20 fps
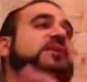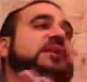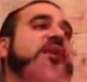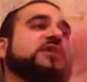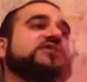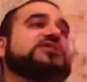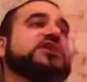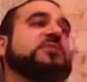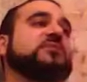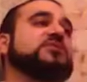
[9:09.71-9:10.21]

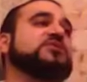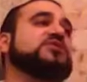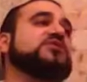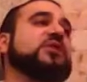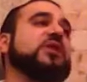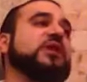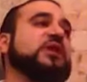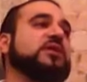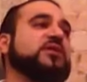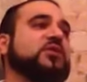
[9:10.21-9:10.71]
Hashem is
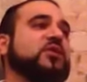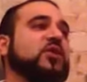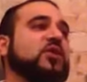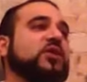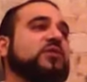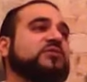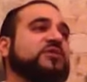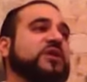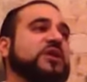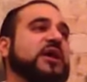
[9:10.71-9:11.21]
greater than
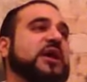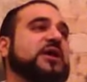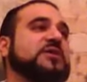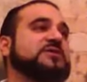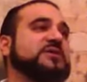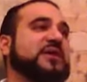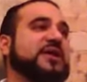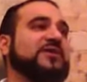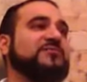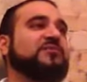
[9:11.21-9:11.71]
all of the
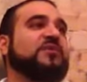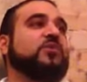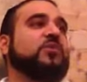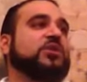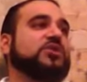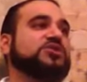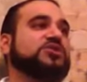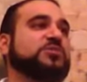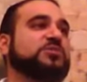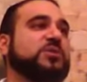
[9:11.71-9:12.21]
gods that I've been
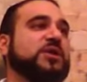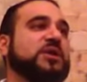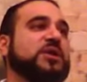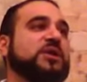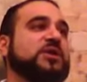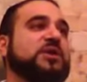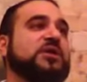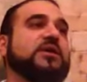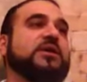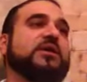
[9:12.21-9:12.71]

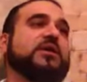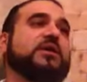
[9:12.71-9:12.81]
worshipping.